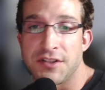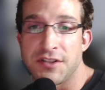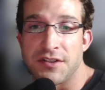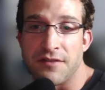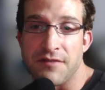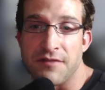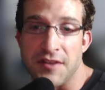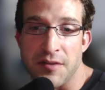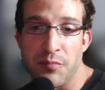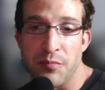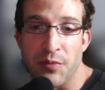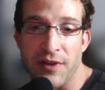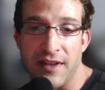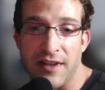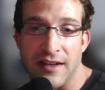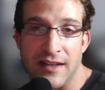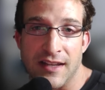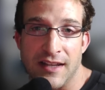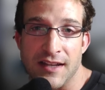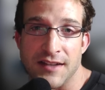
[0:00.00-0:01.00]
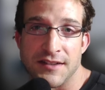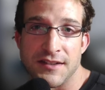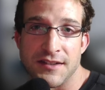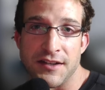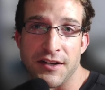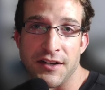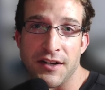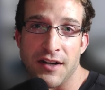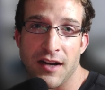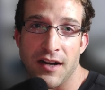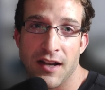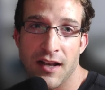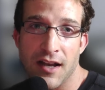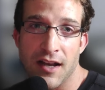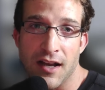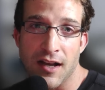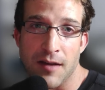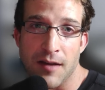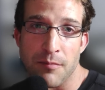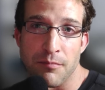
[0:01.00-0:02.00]
of the implant case here.
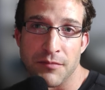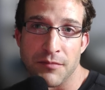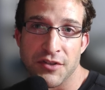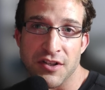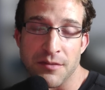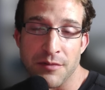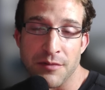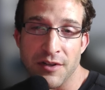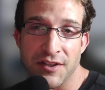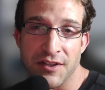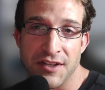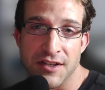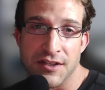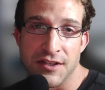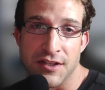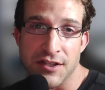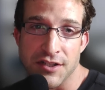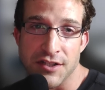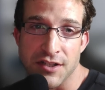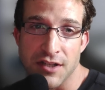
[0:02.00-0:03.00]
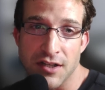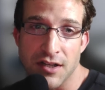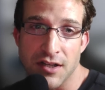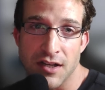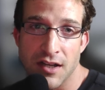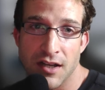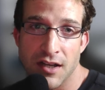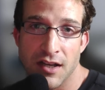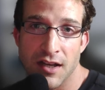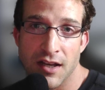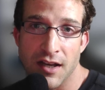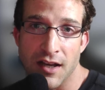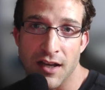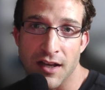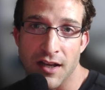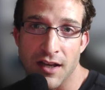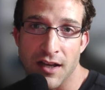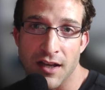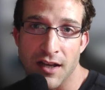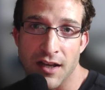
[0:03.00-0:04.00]
Terminal dentition.
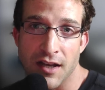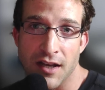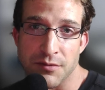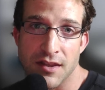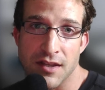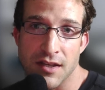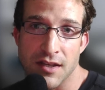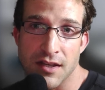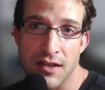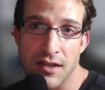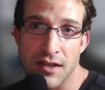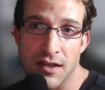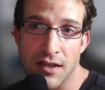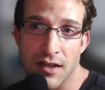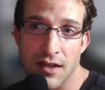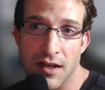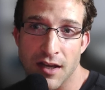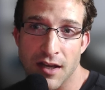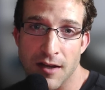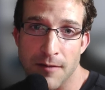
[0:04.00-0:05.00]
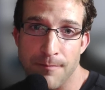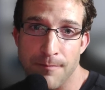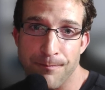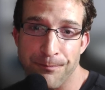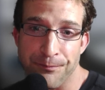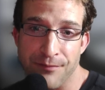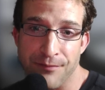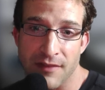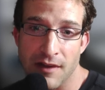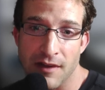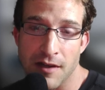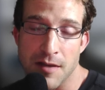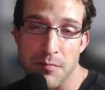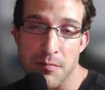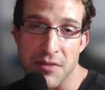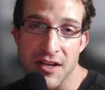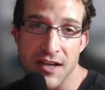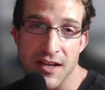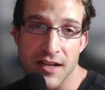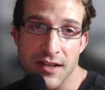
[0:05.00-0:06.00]
So we did the
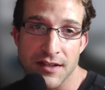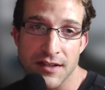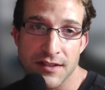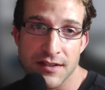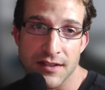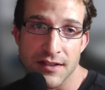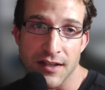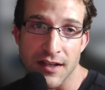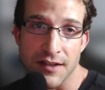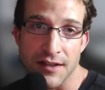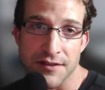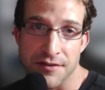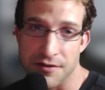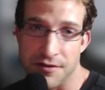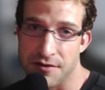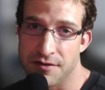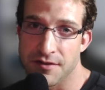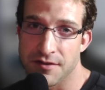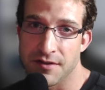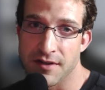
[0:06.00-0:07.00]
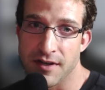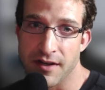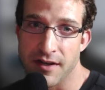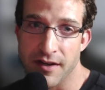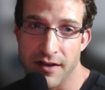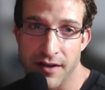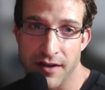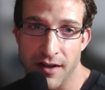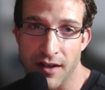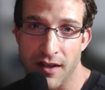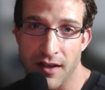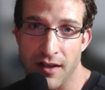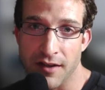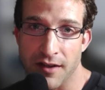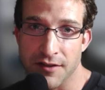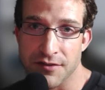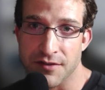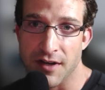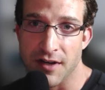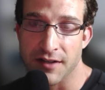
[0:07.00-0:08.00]
immediate surgery,
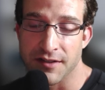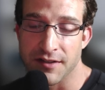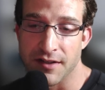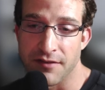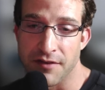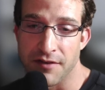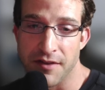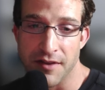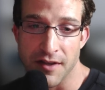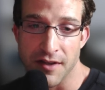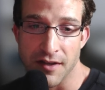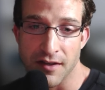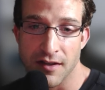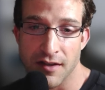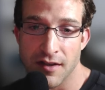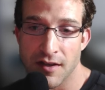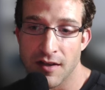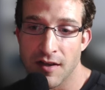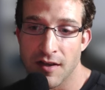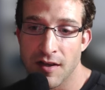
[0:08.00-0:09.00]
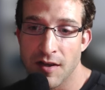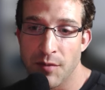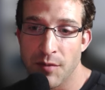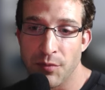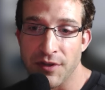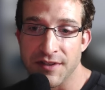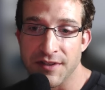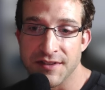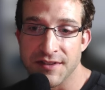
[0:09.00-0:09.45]
extracted everything, placed